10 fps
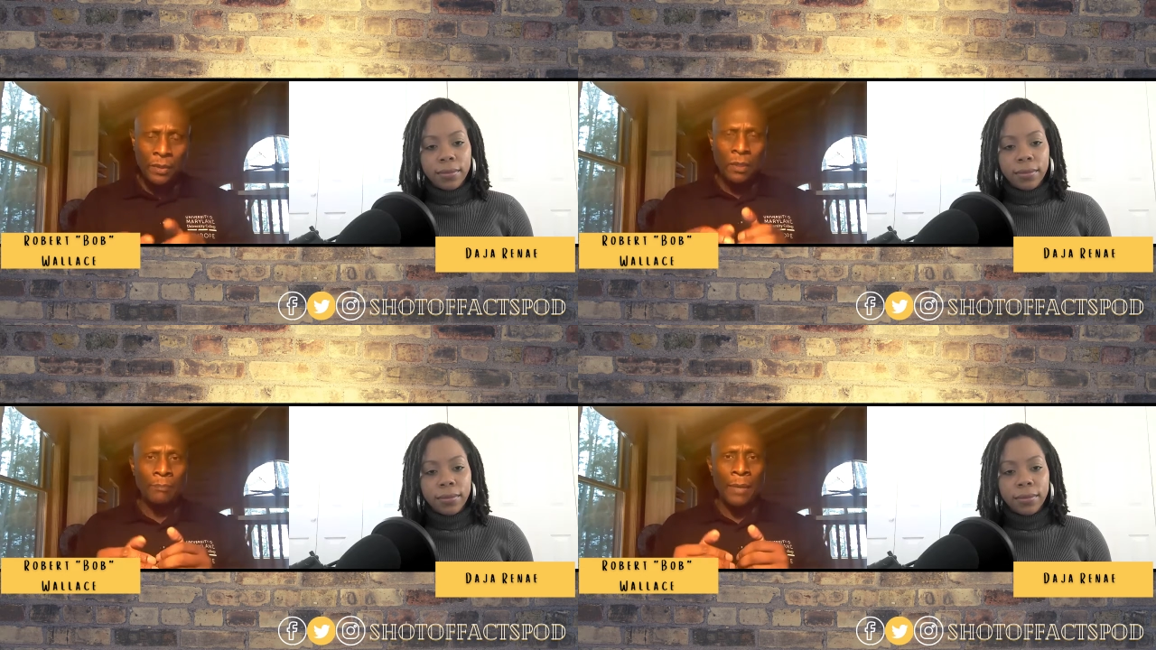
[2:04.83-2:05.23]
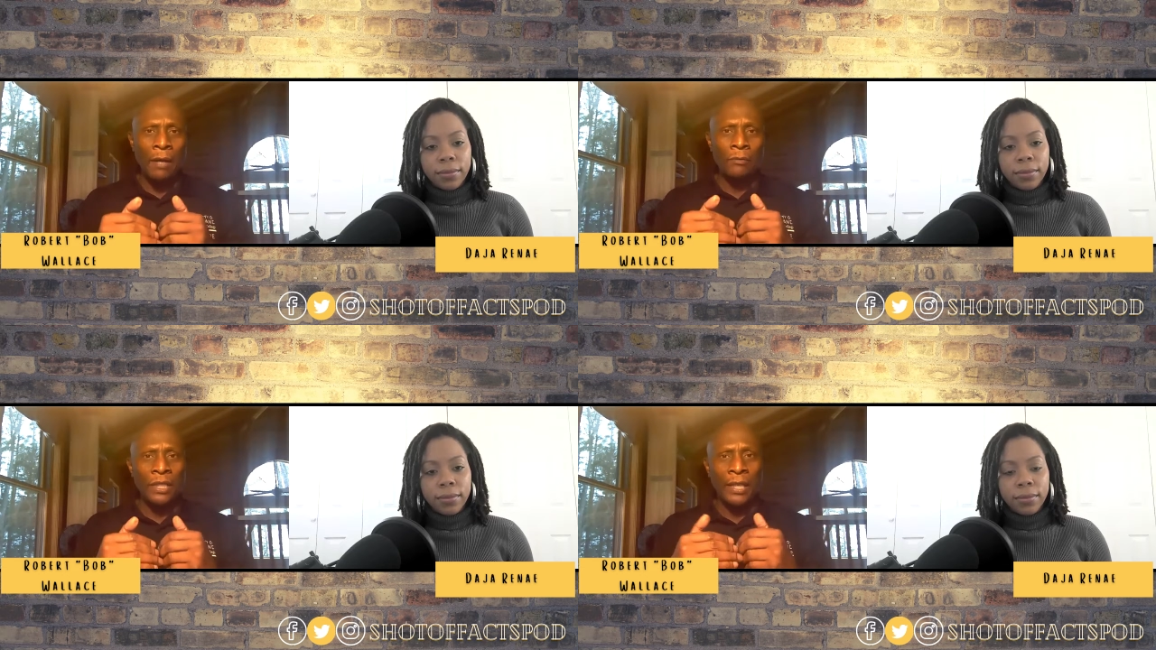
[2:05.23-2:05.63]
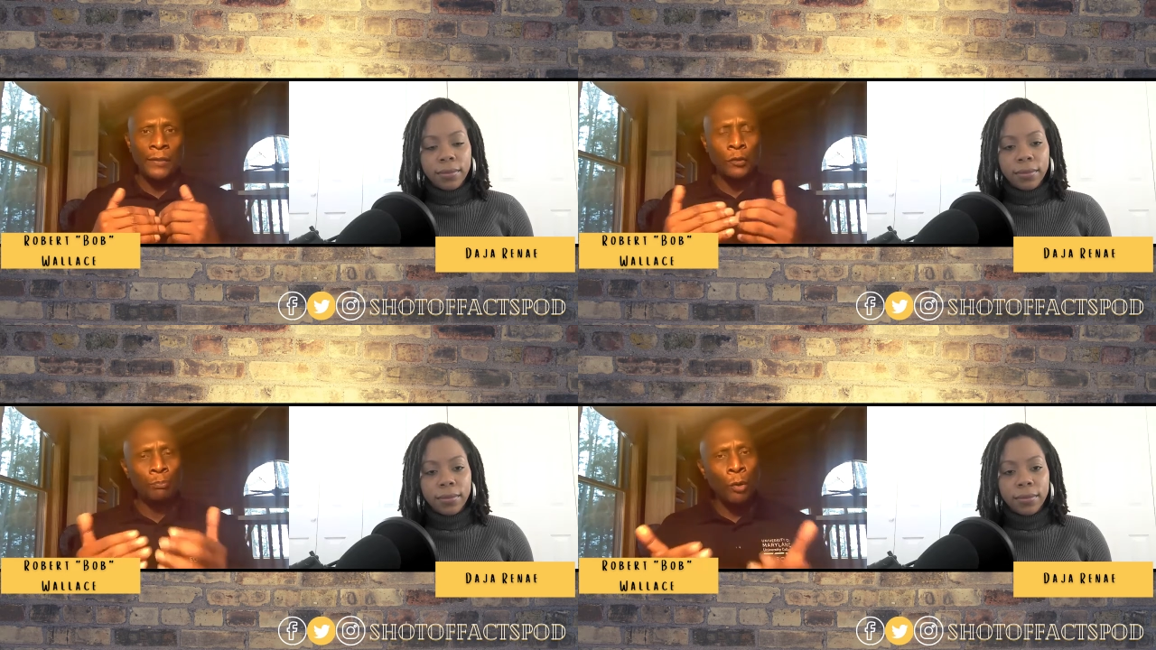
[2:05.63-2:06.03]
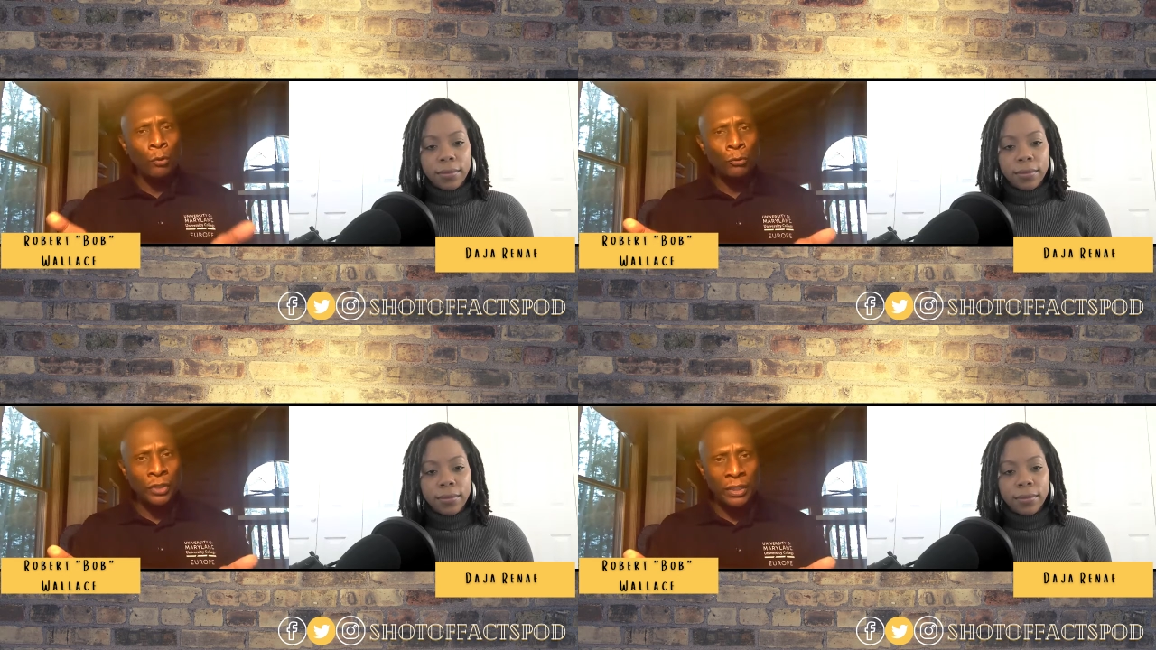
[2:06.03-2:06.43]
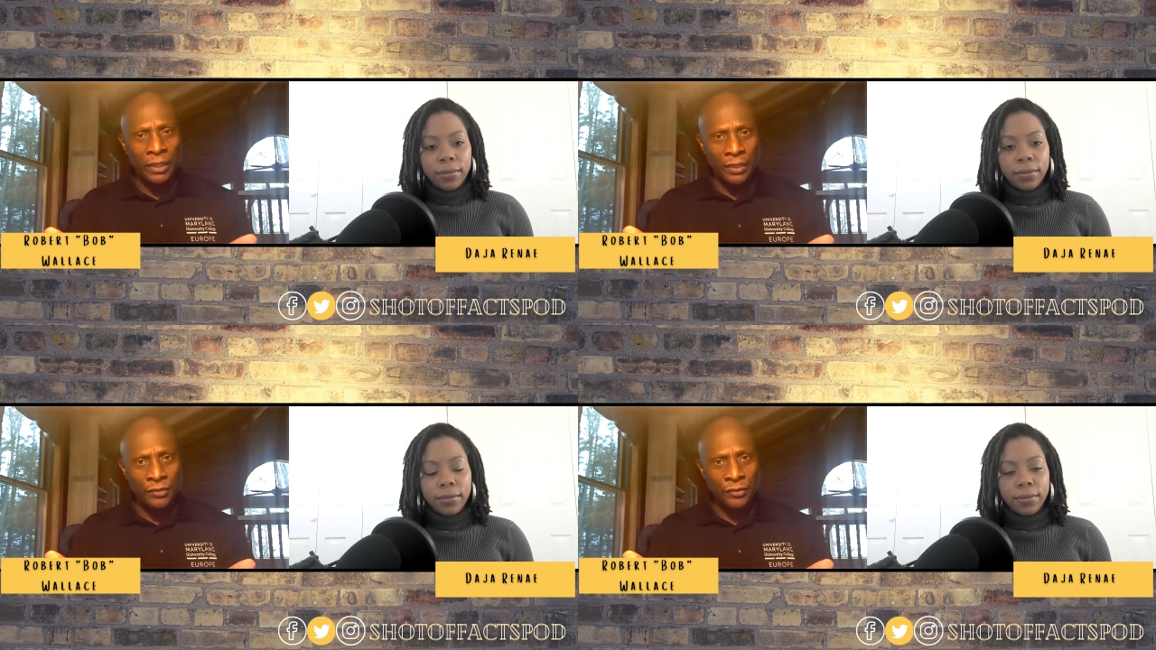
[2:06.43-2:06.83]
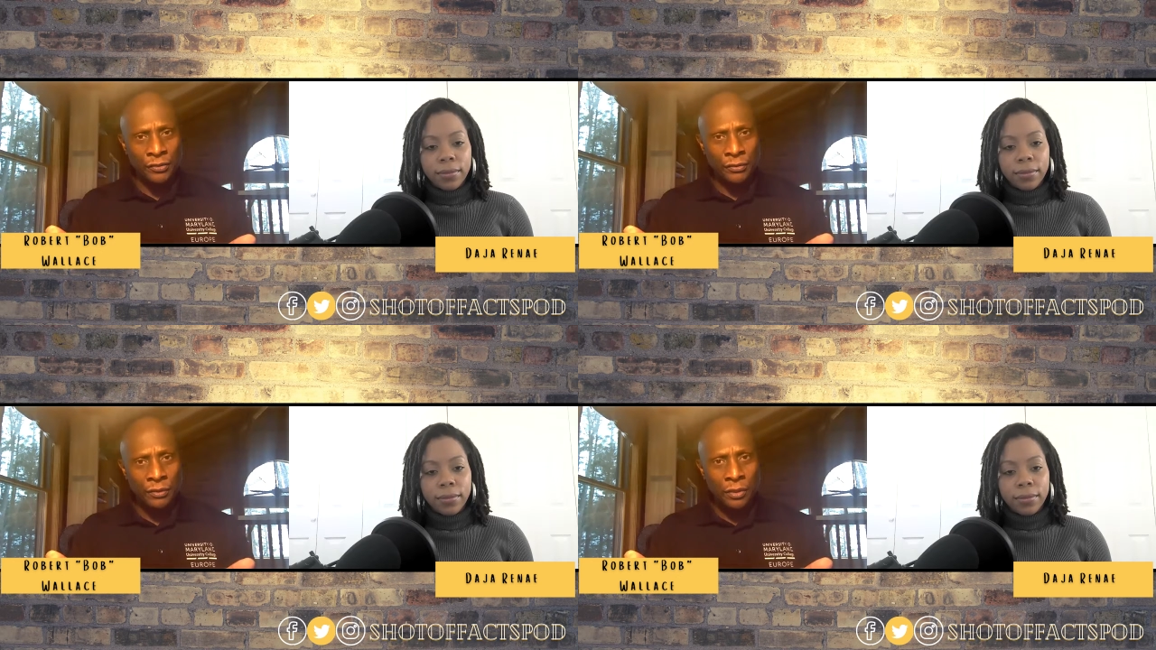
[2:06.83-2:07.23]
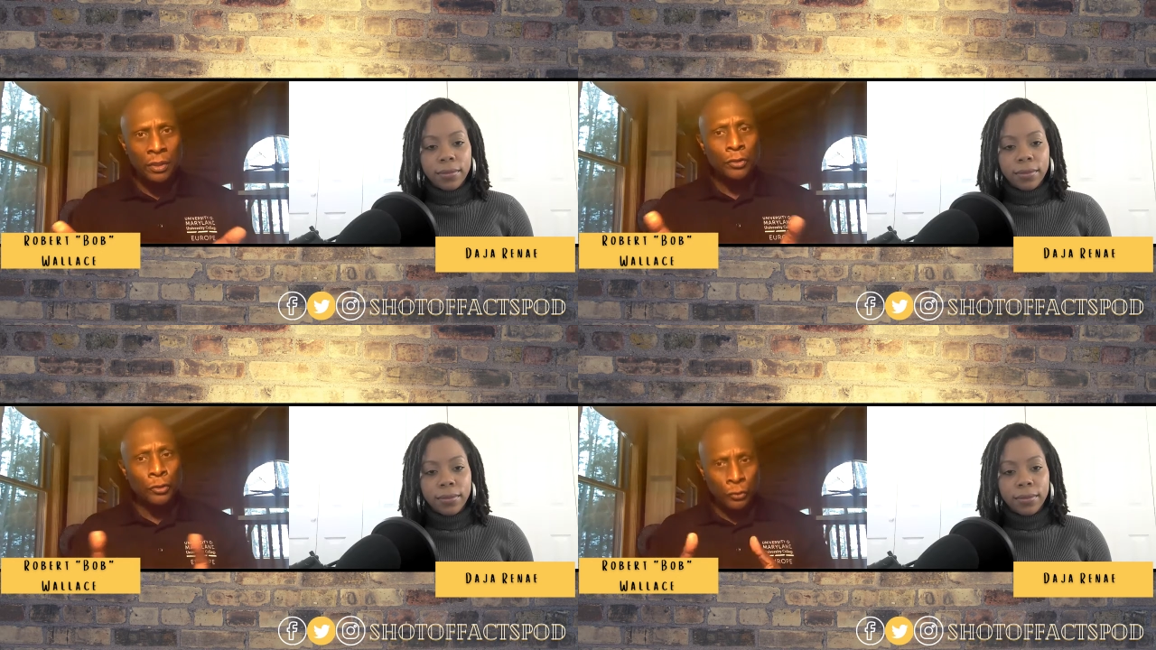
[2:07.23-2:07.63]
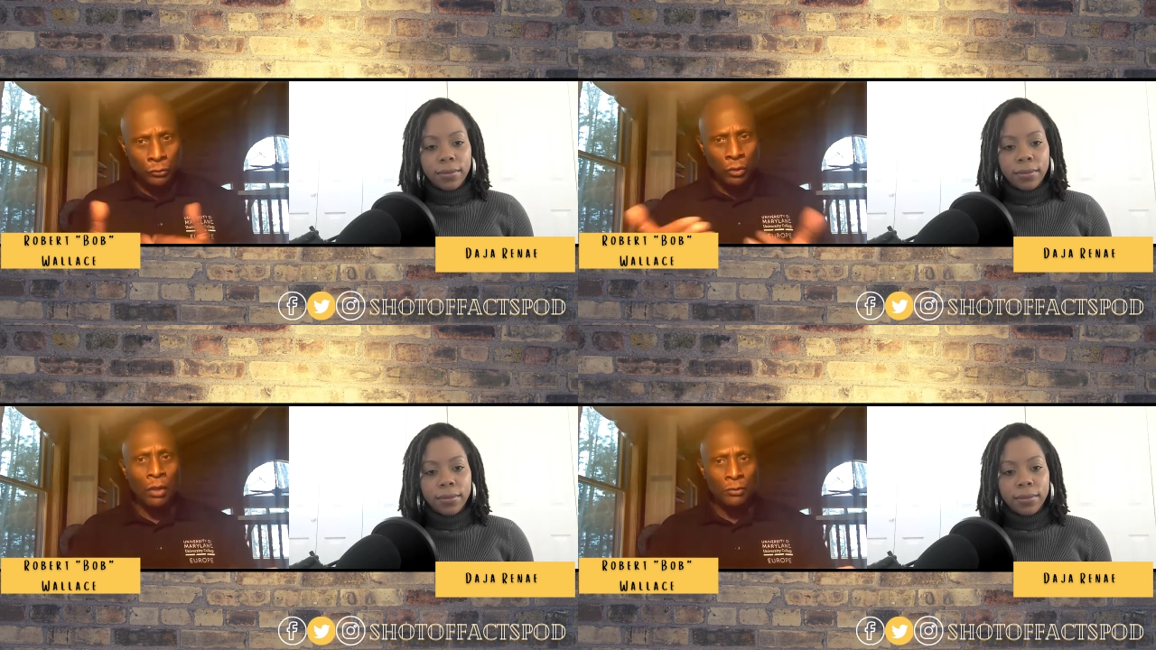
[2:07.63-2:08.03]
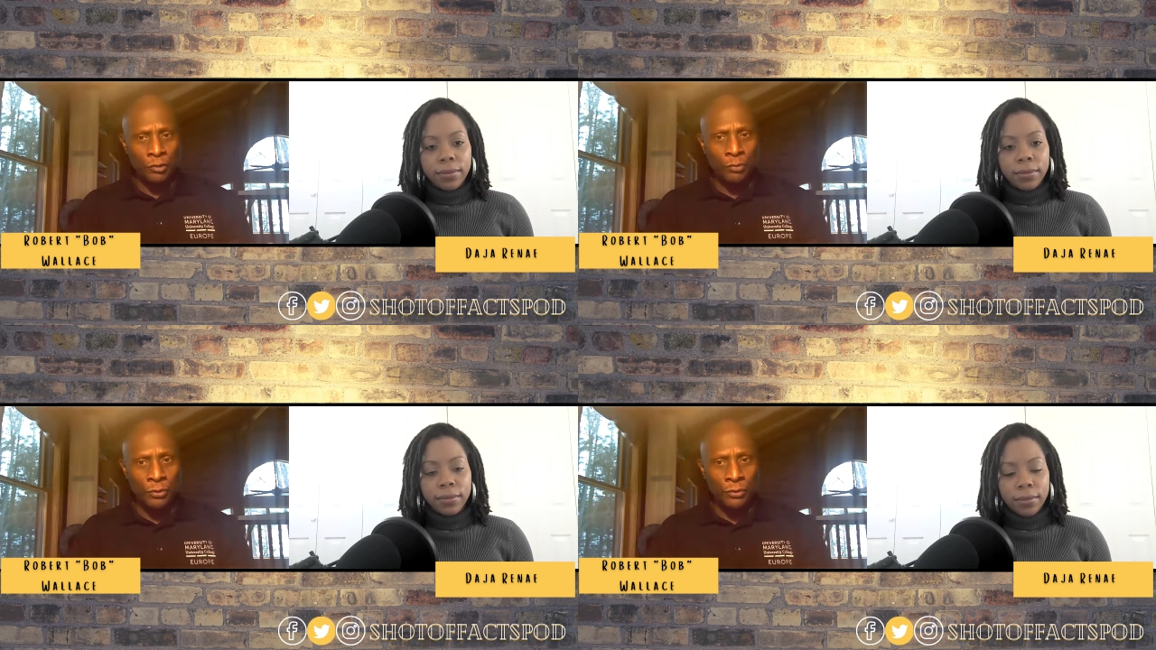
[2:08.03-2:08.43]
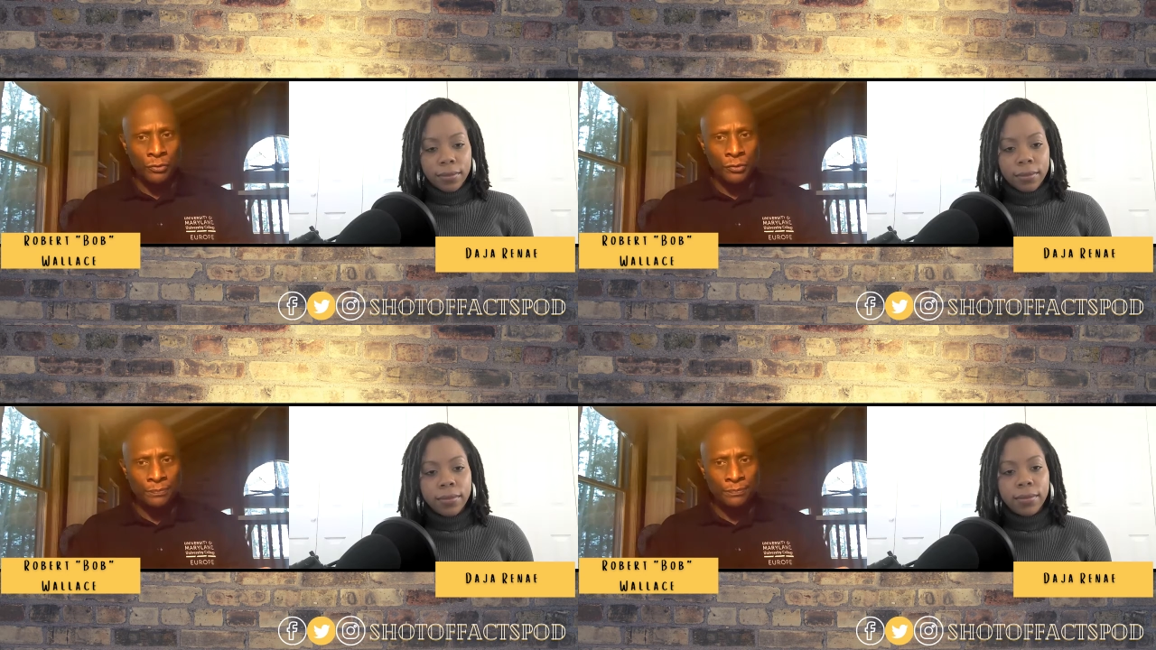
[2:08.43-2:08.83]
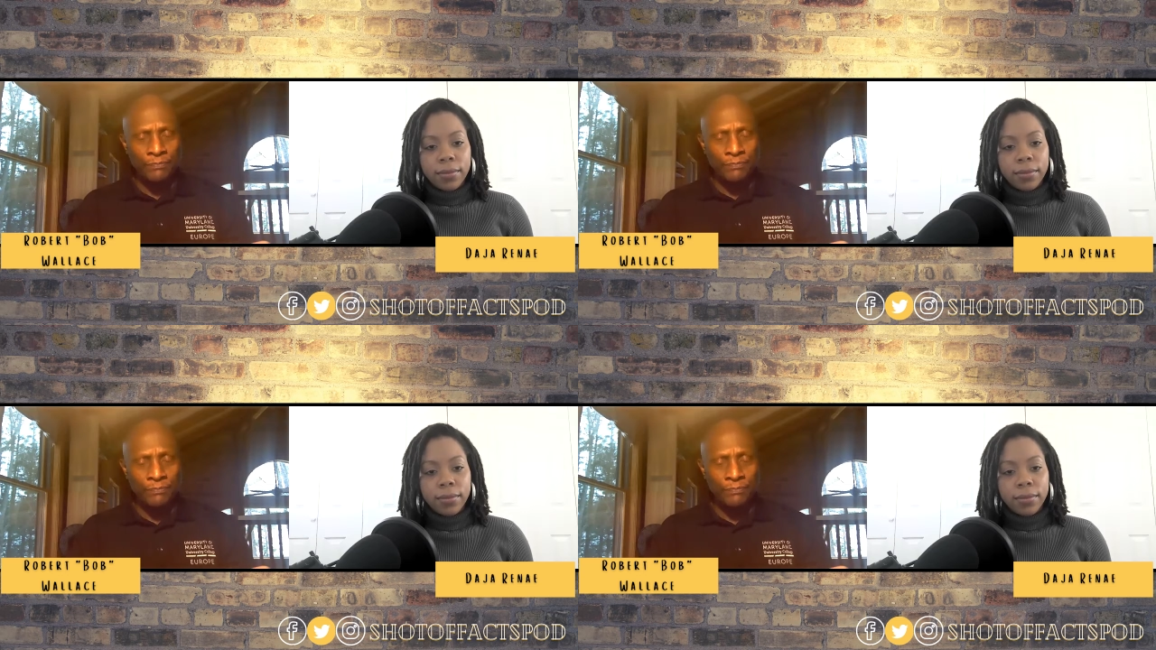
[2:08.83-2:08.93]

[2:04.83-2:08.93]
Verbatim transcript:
Speaker 1: about exposing us to entrepreneurs.